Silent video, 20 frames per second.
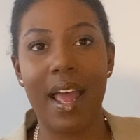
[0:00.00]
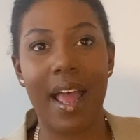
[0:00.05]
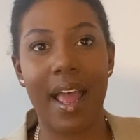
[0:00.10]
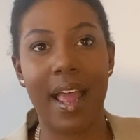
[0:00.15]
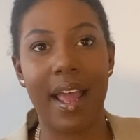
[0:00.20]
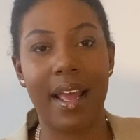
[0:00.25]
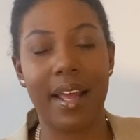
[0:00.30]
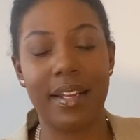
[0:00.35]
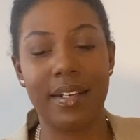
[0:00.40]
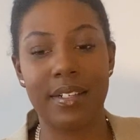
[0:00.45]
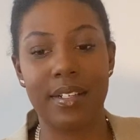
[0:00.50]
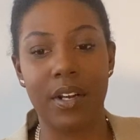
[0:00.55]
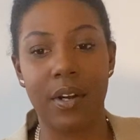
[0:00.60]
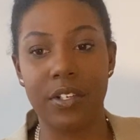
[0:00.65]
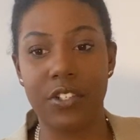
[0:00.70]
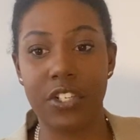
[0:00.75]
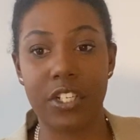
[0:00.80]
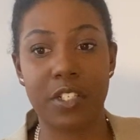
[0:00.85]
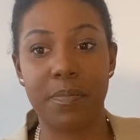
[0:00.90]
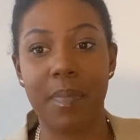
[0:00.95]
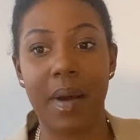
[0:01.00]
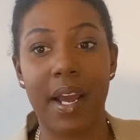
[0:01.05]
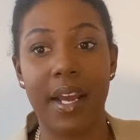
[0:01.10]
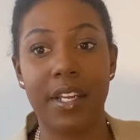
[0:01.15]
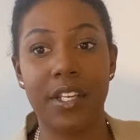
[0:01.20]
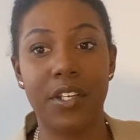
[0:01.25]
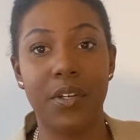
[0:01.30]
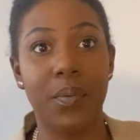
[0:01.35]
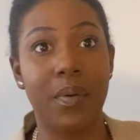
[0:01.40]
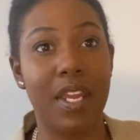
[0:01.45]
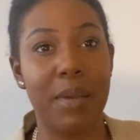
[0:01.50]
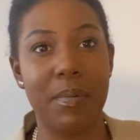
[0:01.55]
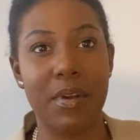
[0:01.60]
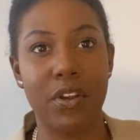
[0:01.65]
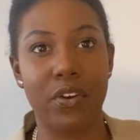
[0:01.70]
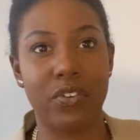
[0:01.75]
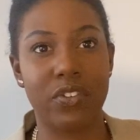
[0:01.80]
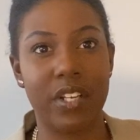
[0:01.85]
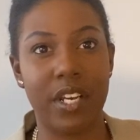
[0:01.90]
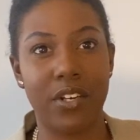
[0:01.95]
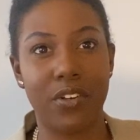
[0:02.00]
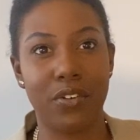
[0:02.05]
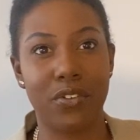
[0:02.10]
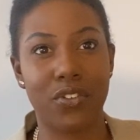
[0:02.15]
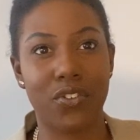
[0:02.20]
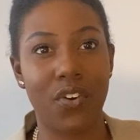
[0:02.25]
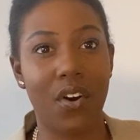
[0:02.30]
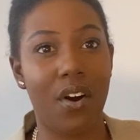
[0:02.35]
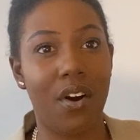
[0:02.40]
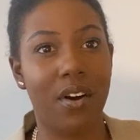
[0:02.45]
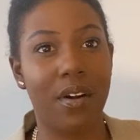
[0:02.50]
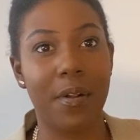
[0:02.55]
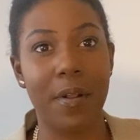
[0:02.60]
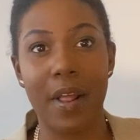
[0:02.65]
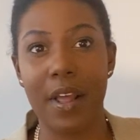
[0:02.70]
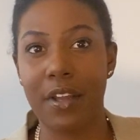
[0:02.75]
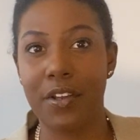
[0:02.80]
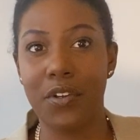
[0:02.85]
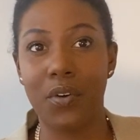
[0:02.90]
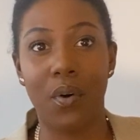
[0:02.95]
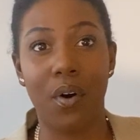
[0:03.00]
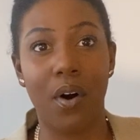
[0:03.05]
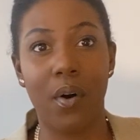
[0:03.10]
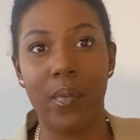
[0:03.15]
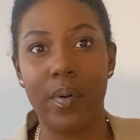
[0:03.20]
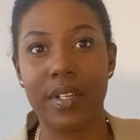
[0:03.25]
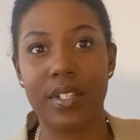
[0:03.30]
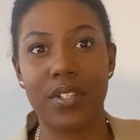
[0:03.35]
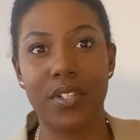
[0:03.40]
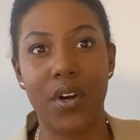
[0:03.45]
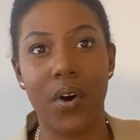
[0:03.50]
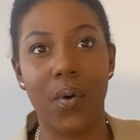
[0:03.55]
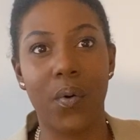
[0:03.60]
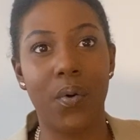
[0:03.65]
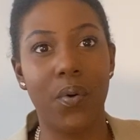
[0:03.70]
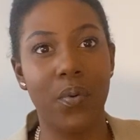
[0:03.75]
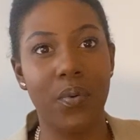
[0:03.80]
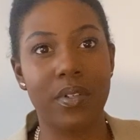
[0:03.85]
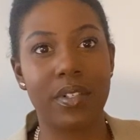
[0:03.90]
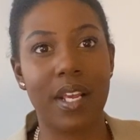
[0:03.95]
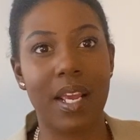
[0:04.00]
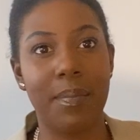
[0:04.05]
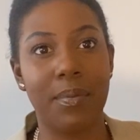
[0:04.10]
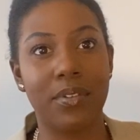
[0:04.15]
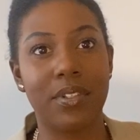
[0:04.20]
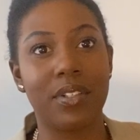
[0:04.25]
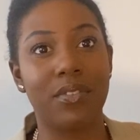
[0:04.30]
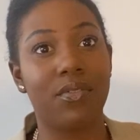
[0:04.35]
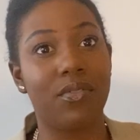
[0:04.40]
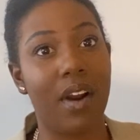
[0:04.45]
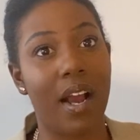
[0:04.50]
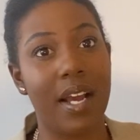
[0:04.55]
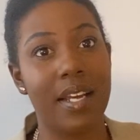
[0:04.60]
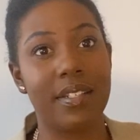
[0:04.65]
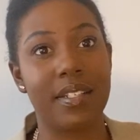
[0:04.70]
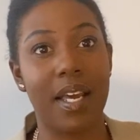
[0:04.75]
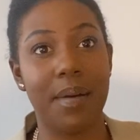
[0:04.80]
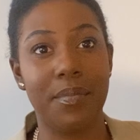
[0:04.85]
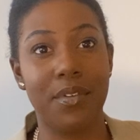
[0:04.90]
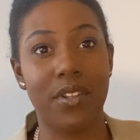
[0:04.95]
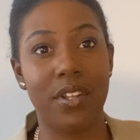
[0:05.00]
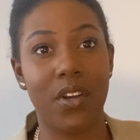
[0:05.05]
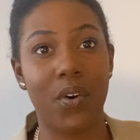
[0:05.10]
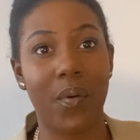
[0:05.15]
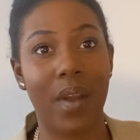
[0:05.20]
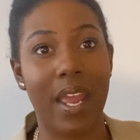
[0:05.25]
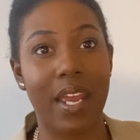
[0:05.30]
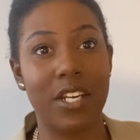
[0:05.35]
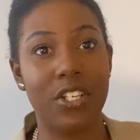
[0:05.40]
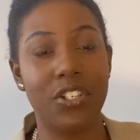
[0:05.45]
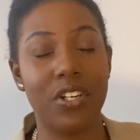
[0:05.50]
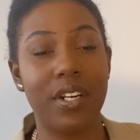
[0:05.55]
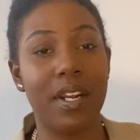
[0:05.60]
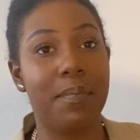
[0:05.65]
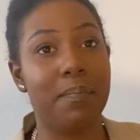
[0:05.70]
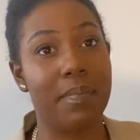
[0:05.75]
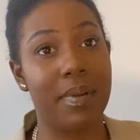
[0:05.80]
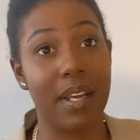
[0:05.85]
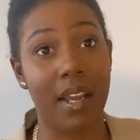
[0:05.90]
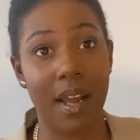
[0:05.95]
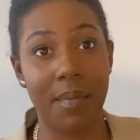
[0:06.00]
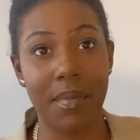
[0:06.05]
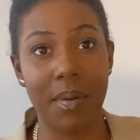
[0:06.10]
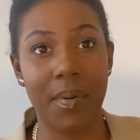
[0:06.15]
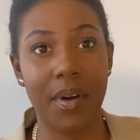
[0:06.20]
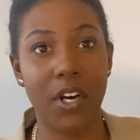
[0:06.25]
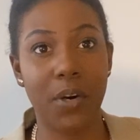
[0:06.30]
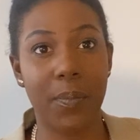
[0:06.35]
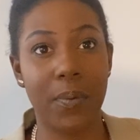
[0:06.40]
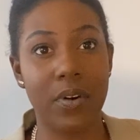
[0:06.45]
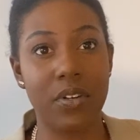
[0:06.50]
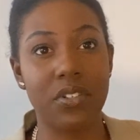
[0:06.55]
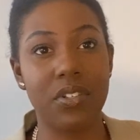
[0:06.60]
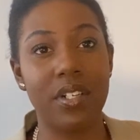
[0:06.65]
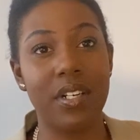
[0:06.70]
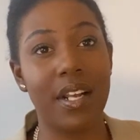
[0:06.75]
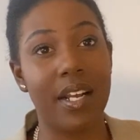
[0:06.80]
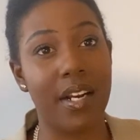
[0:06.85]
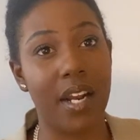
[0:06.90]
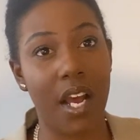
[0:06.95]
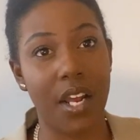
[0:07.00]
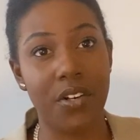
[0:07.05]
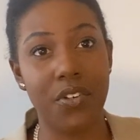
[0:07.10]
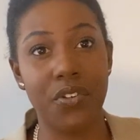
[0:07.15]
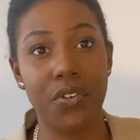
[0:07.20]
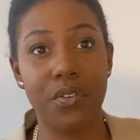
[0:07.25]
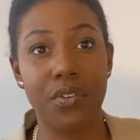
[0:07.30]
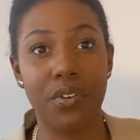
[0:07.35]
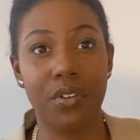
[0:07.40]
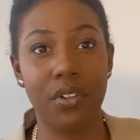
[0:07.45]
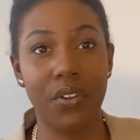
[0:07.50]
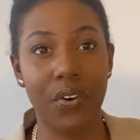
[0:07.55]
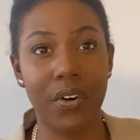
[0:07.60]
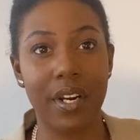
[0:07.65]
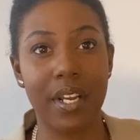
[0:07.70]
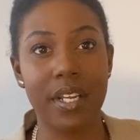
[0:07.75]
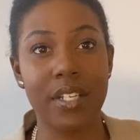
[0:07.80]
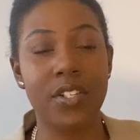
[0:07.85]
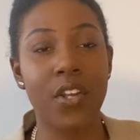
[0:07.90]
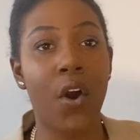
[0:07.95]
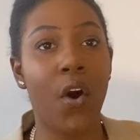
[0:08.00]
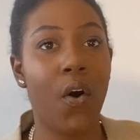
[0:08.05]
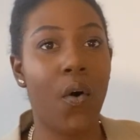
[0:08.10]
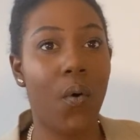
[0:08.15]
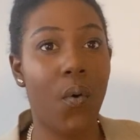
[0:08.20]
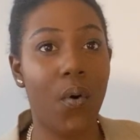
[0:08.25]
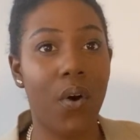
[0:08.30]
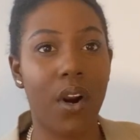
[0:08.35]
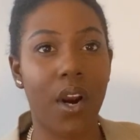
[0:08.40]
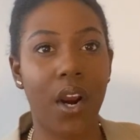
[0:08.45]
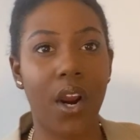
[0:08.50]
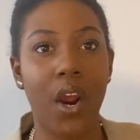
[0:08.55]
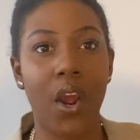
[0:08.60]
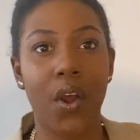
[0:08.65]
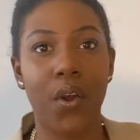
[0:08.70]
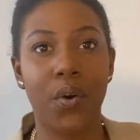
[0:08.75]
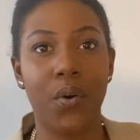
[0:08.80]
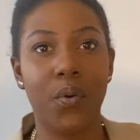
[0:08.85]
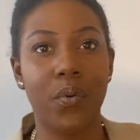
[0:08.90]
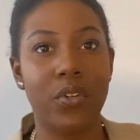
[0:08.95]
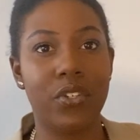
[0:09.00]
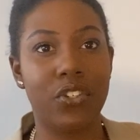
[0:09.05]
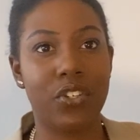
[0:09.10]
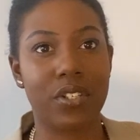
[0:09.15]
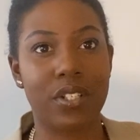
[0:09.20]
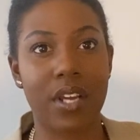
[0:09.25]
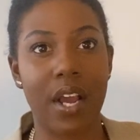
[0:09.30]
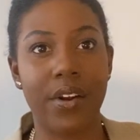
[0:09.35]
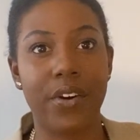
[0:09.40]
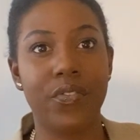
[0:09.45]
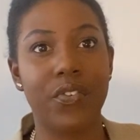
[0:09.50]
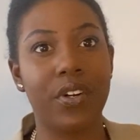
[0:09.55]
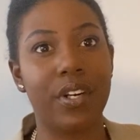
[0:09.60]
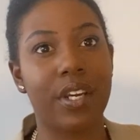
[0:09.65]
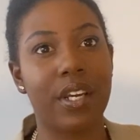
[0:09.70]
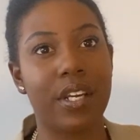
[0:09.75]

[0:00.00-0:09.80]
And just by you keeping your standards strong, you'll always know who is able to rise up to the occasion and become a better person and undo their learnings, or who is just kind of going to